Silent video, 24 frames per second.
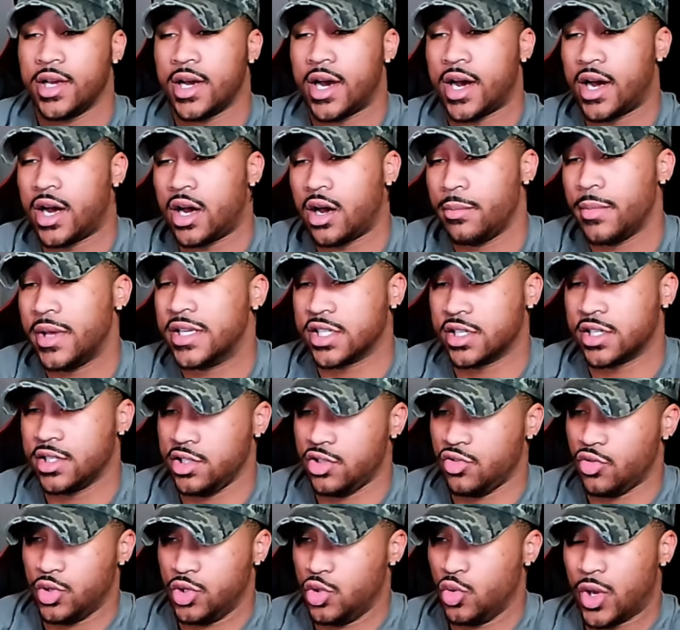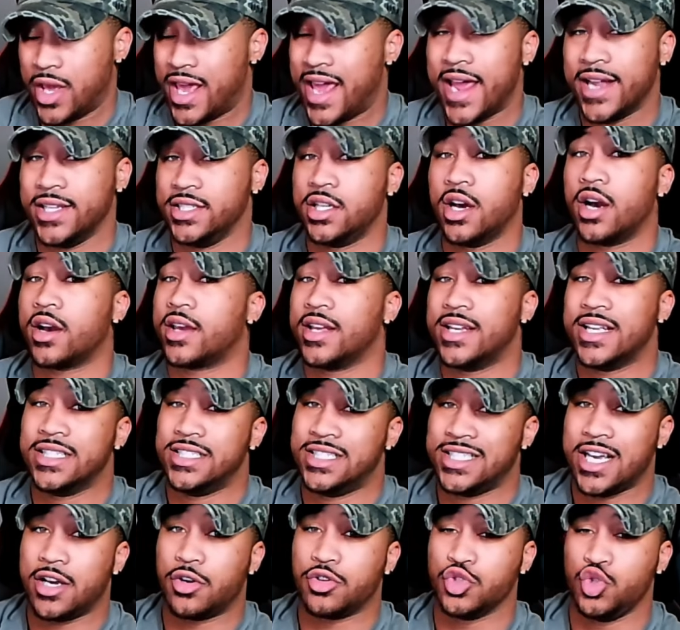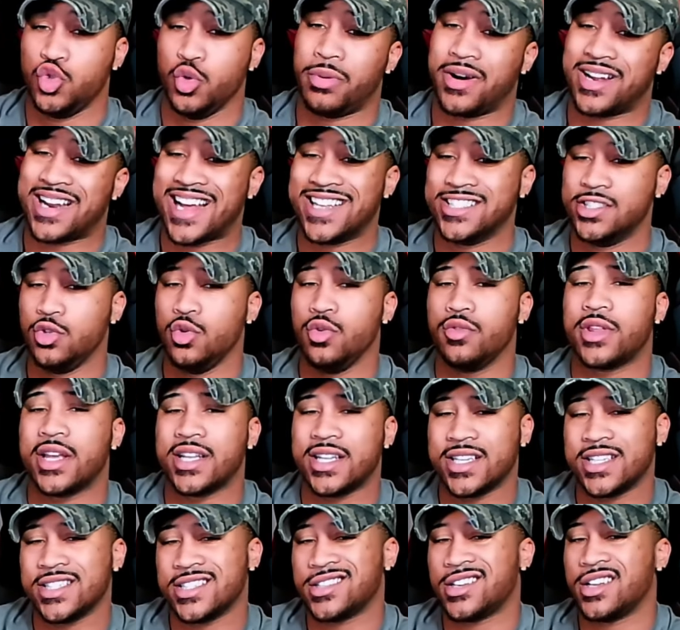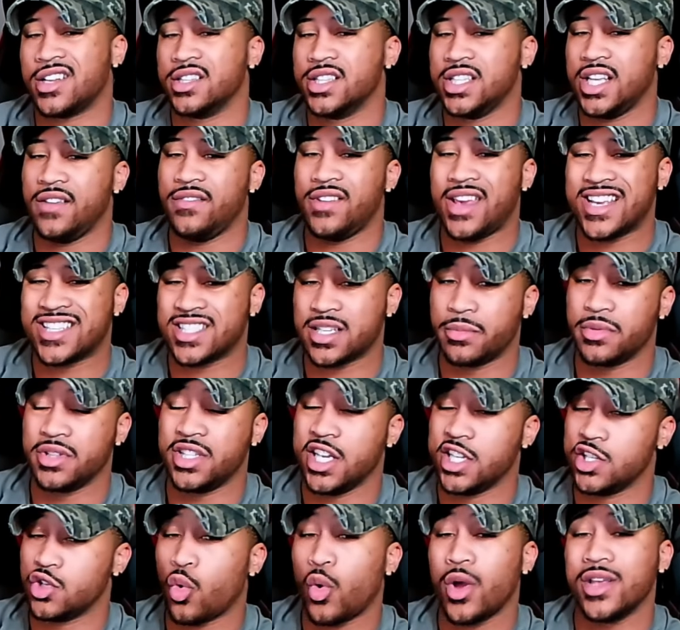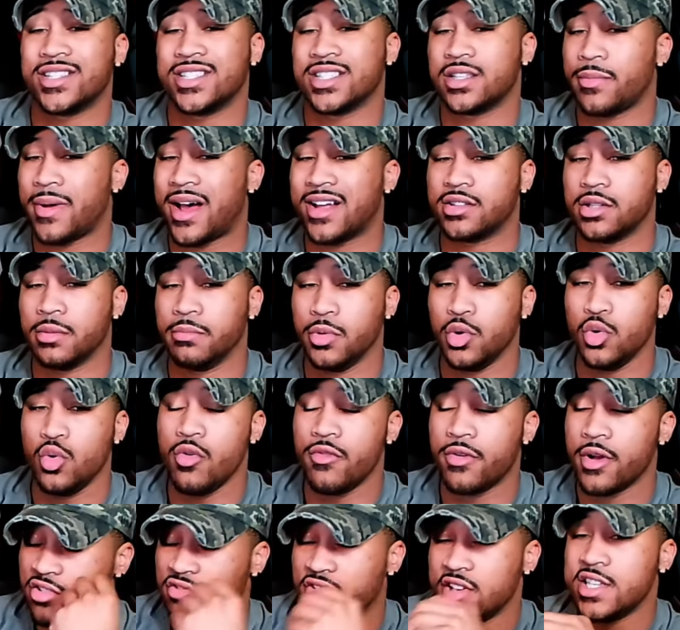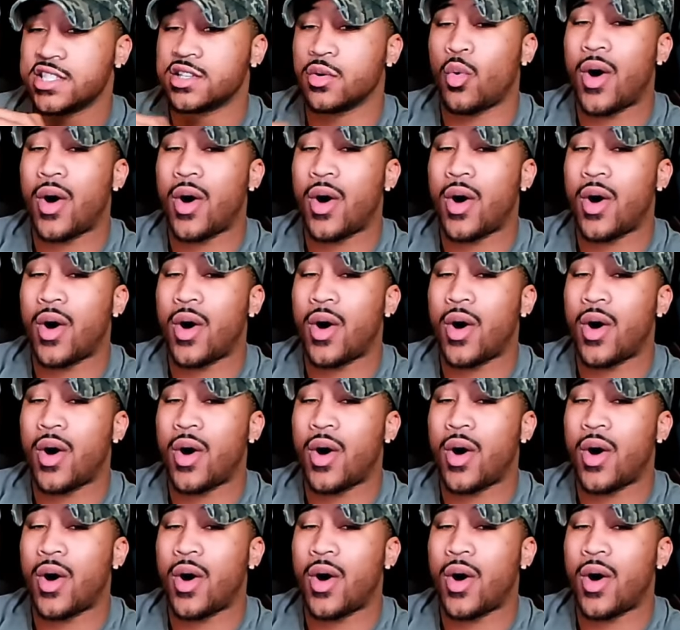you can't duck it, it jails you, but I do think that this is going to alleviate some of the annoyances about the move. The reason